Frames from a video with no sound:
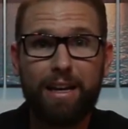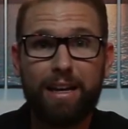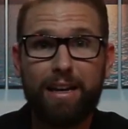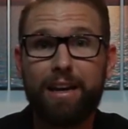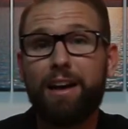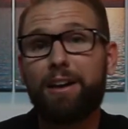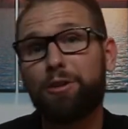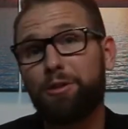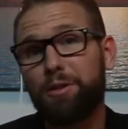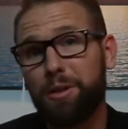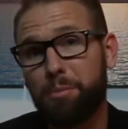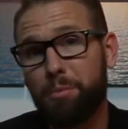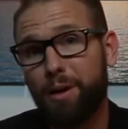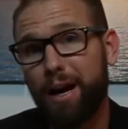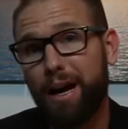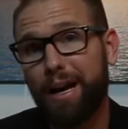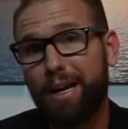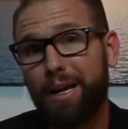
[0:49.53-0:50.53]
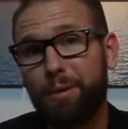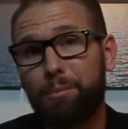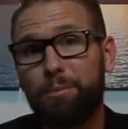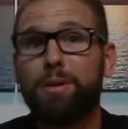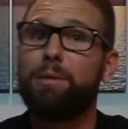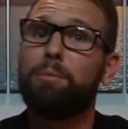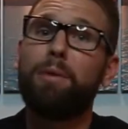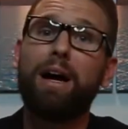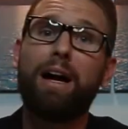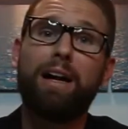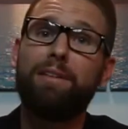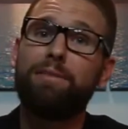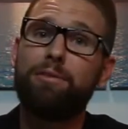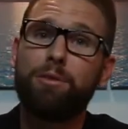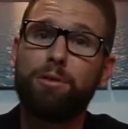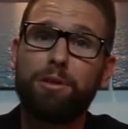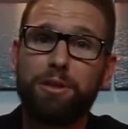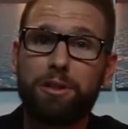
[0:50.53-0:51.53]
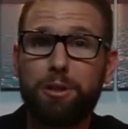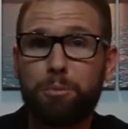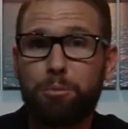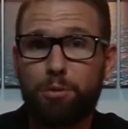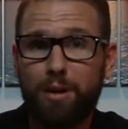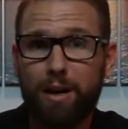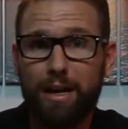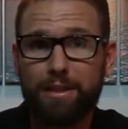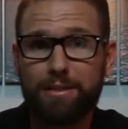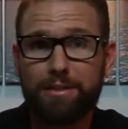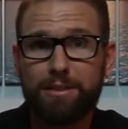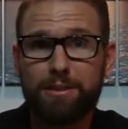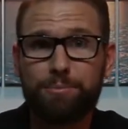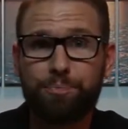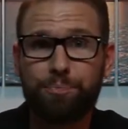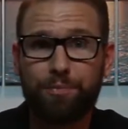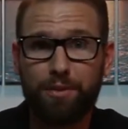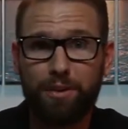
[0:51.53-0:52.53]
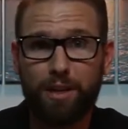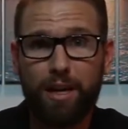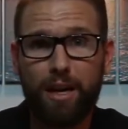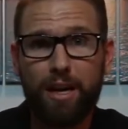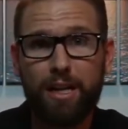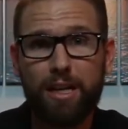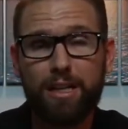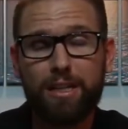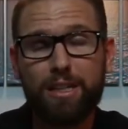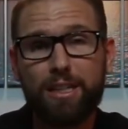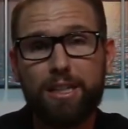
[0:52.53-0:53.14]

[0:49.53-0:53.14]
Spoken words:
and not only buy it, but buy it for a good price. Okay?